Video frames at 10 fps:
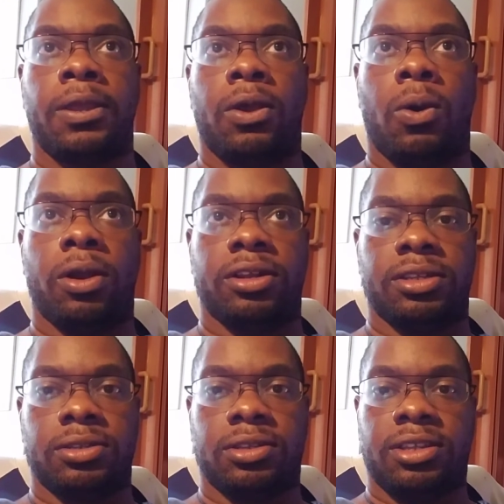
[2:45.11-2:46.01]
or
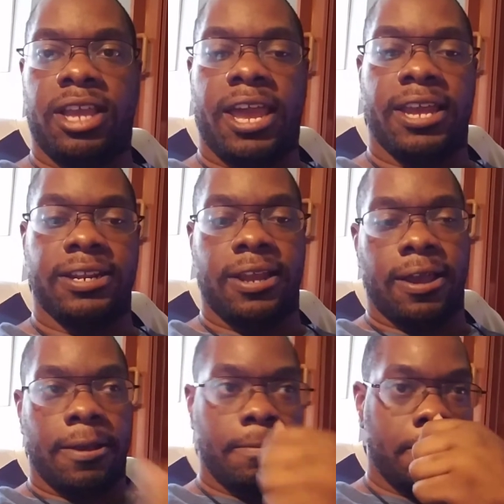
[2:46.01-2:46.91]
and
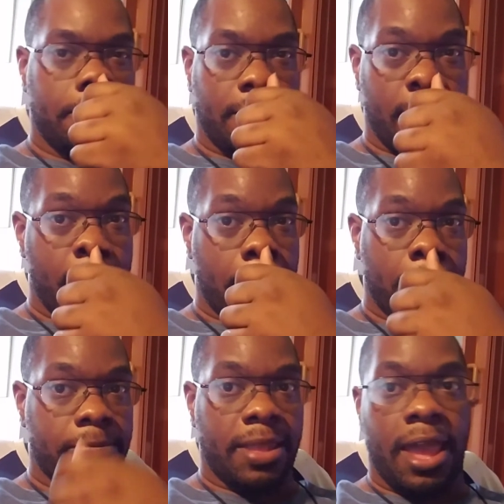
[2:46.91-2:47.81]
uh,
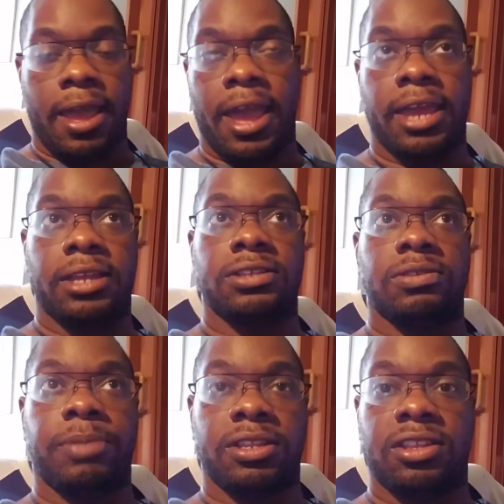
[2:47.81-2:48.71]

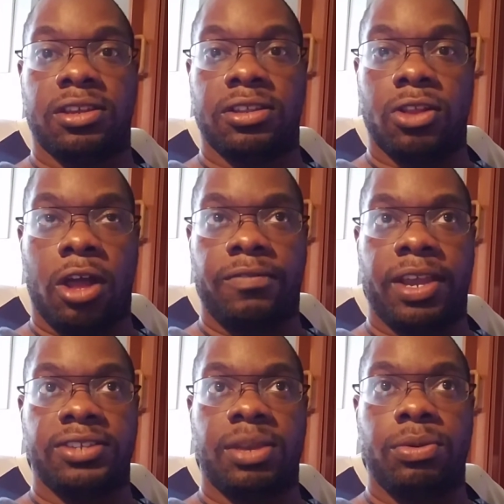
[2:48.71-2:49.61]
and but the
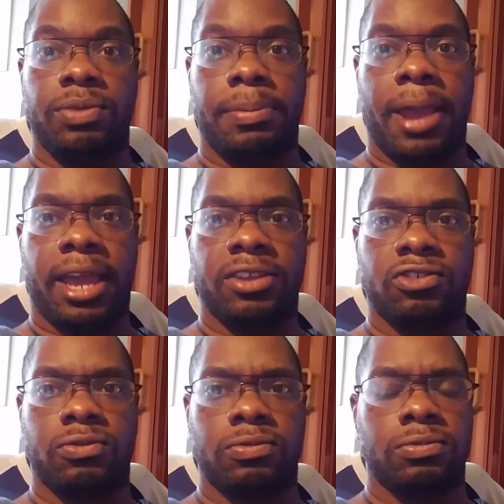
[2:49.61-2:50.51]
Longfangs they were
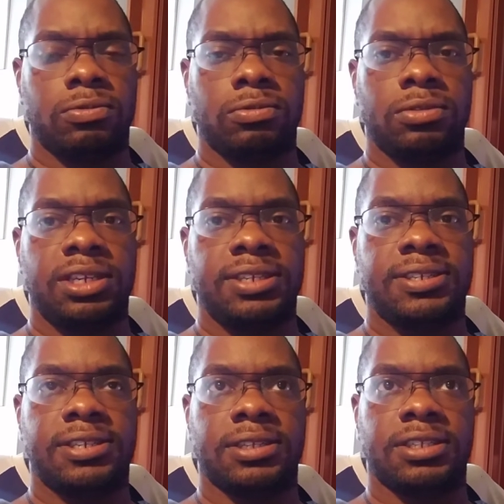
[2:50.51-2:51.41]
repackaged
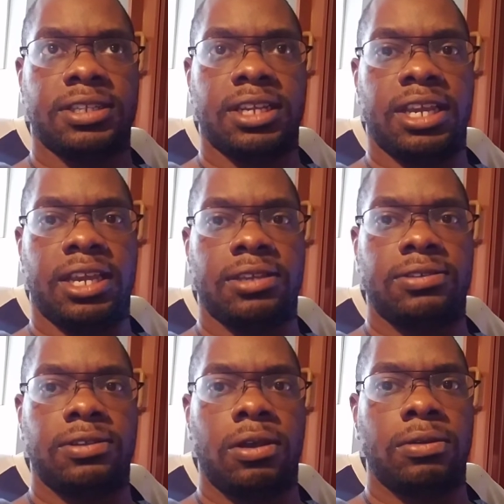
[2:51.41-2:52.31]
recently.
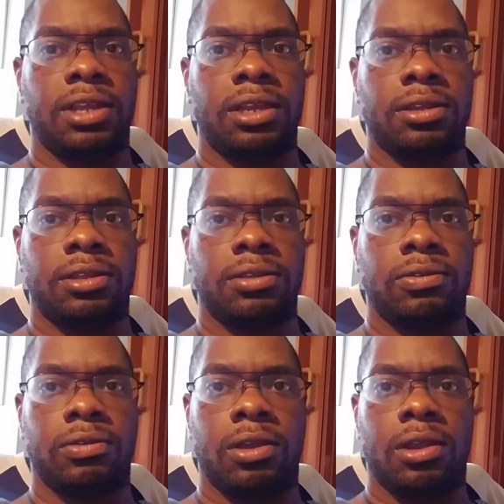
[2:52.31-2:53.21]
So they
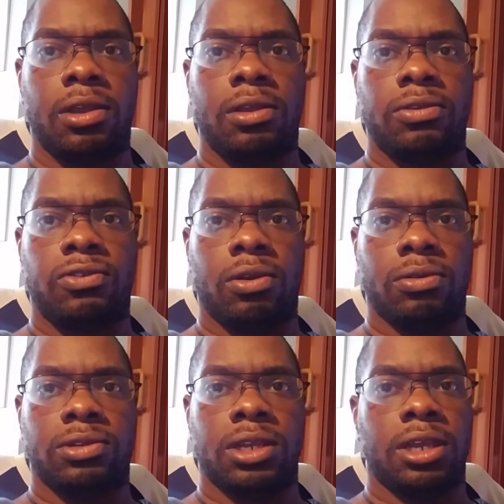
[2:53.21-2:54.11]
so
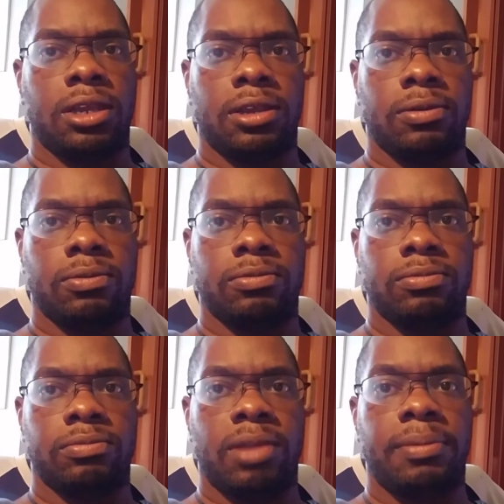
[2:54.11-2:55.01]
it's a
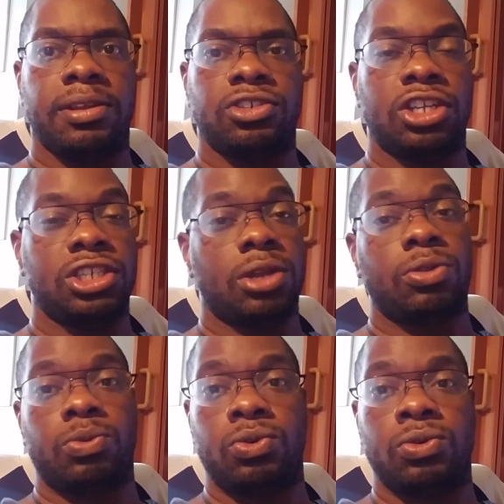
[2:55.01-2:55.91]
maybe they're changing out
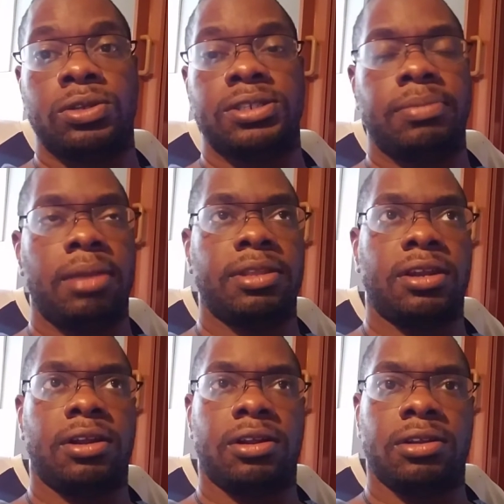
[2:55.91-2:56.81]
the rules. Maybe
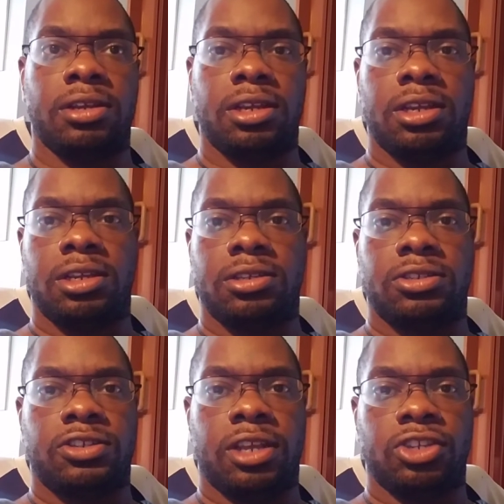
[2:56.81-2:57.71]
they're
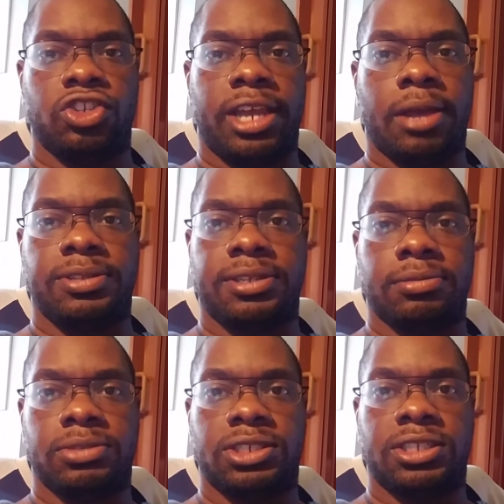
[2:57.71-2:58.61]
changing out
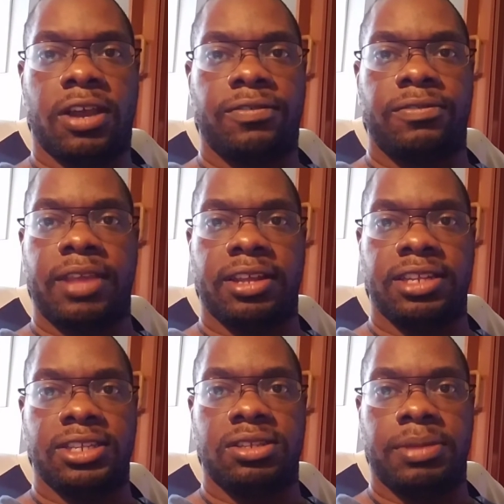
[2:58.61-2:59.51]
some stuff that
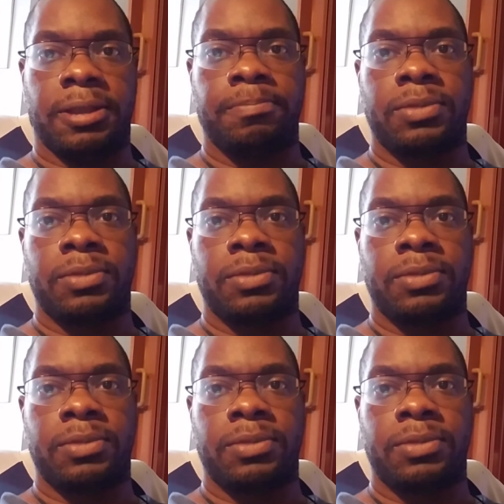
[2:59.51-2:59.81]
needs to be.